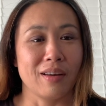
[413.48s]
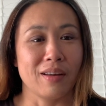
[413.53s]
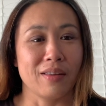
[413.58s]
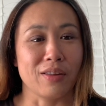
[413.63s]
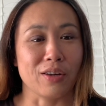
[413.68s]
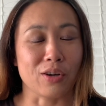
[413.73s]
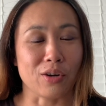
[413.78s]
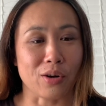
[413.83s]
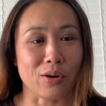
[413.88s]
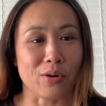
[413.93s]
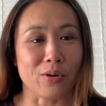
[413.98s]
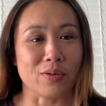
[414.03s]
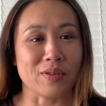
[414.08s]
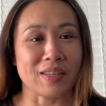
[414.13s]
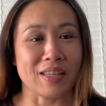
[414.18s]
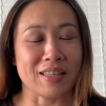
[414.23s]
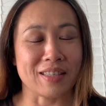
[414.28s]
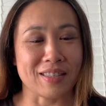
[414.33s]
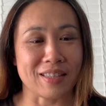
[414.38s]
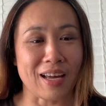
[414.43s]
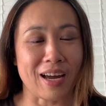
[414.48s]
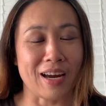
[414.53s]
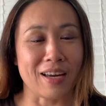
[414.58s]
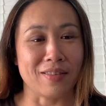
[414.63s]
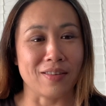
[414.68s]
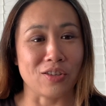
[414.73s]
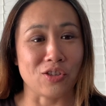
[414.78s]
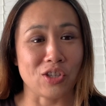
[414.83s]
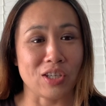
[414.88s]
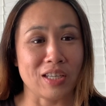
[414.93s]
the curds inside
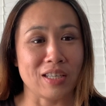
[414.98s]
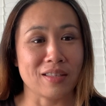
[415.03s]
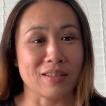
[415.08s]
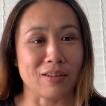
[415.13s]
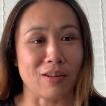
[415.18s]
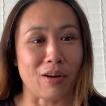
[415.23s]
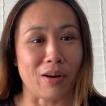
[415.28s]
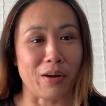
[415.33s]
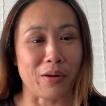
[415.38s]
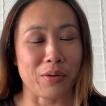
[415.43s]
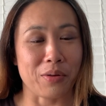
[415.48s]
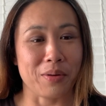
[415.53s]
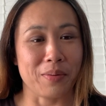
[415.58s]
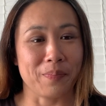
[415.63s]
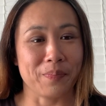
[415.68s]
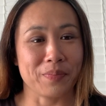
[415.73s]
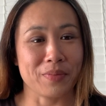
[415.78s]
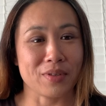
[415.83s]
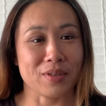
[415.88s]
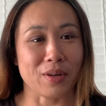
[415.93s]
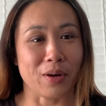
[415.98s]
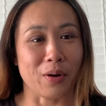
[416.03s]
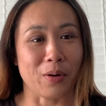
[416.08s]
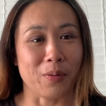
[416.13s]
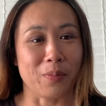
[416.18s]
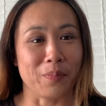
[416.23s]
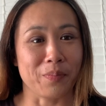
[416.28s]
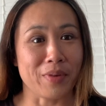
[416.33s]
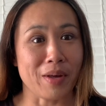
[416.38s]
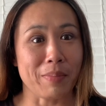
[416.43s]
the cheesecloth. So
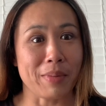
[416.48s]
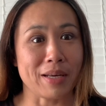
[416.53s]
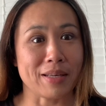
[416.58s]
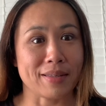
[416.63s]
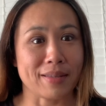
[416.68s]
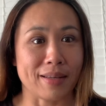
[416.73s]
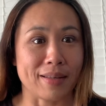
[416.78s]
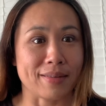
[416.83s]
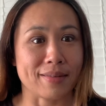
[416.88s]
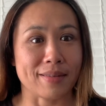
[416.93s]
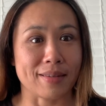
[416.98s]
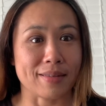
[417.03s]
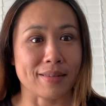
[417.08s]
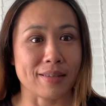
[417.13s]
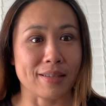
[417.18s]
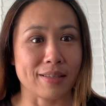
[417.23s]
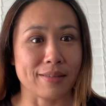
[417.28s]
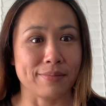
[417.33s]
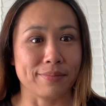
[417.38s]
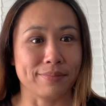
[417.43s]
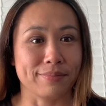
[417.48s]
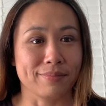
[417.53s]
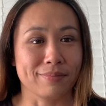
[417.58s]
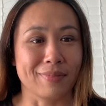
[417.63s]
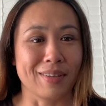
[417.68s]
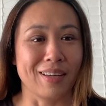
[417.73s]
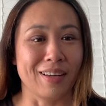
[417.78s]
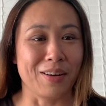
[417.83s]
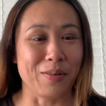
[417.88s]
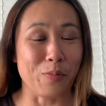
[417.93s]
that makes sense, doesn't it?
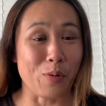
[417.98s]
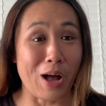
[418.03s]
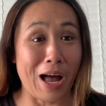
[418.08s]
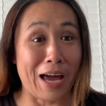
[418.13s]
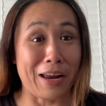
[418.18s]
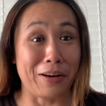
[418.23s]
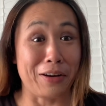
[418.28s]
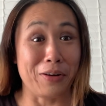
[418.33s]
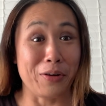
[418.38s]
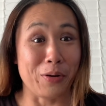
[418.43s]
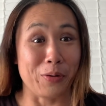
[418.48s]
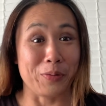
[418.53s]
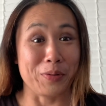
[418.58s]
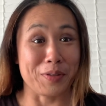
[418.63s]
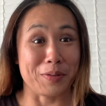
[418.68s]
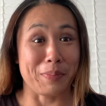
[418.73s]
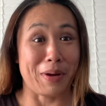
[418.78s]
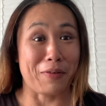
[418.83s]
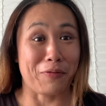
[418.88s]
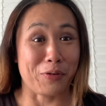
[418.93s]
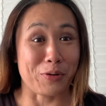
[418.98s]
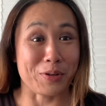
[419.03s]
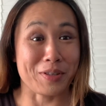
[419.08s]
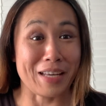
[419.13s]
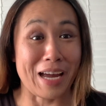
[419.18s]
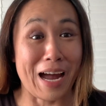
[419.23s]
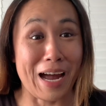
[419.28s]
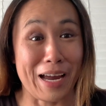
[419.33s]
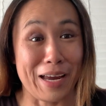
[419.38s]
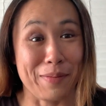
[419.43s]
Well, I didn't know, this is my first
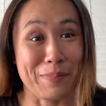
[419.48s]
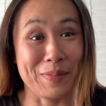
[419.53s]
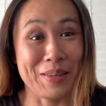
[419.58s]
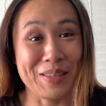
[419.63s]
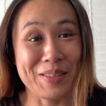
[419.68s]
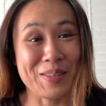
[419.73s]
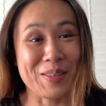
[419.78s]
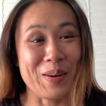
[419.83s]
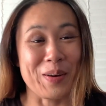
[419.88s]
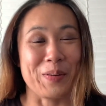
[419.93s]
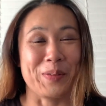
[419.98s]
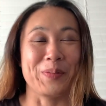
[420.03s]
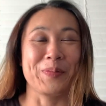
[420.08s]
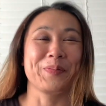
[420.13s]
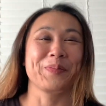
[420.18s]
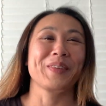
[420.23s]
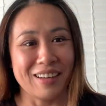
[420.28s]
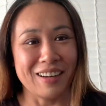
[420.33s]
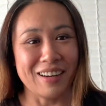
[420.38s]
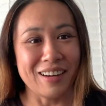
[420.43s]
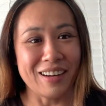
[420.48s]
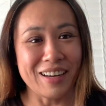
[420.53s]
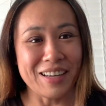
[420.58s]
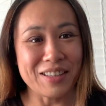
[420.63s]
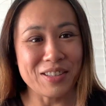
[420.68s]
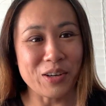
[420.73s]
time. So it